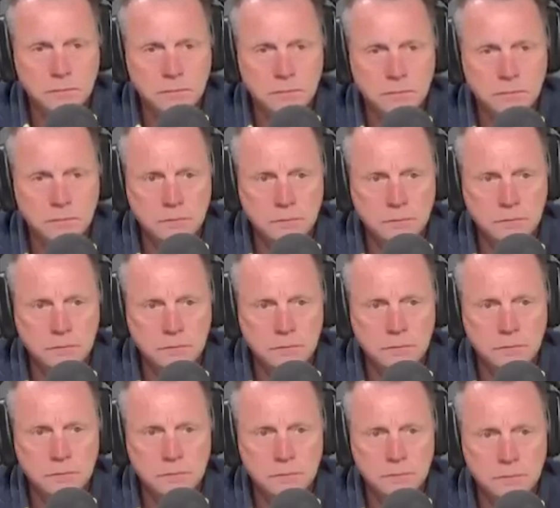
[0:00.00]

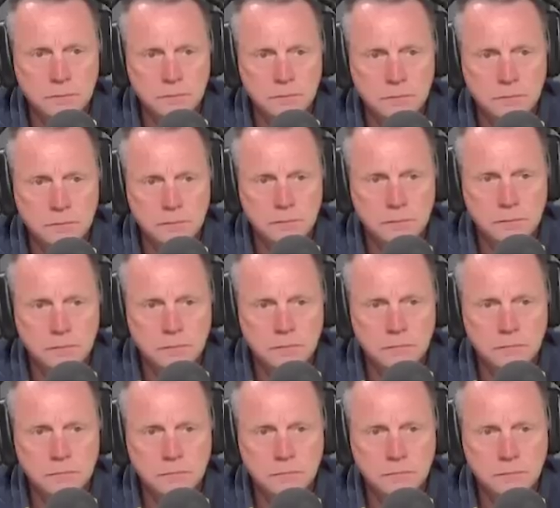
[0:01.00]

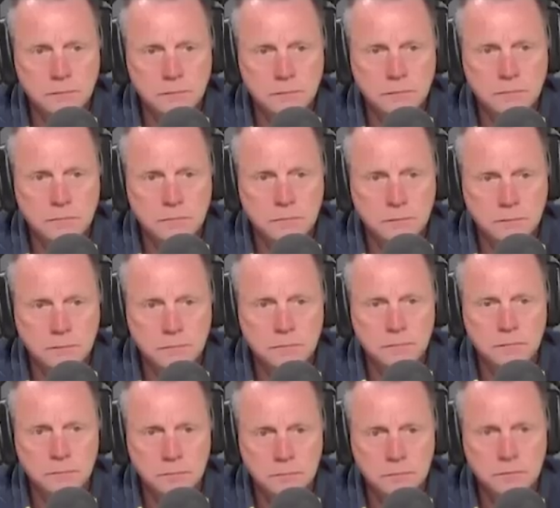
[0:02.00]

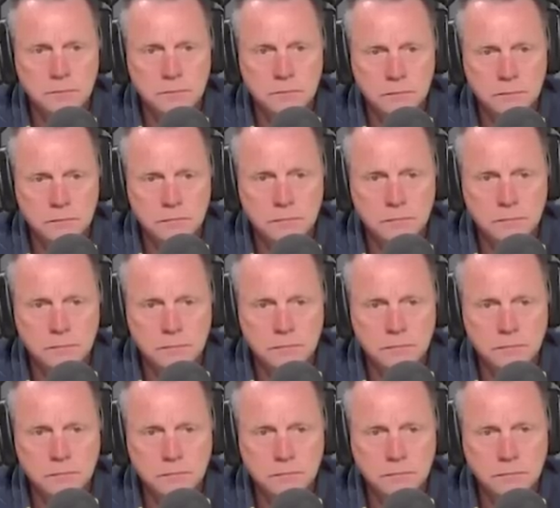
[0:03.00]

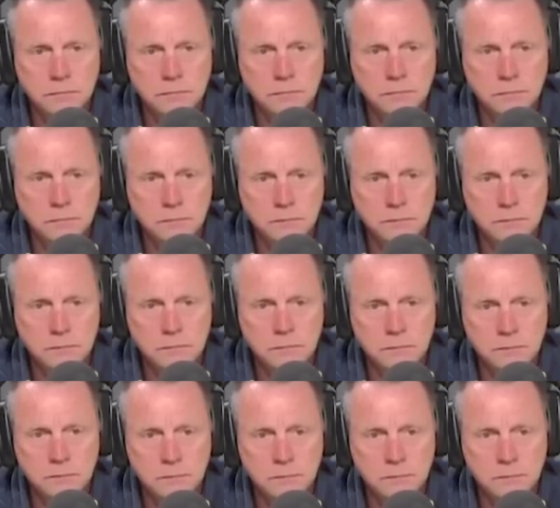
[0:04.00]
(silent)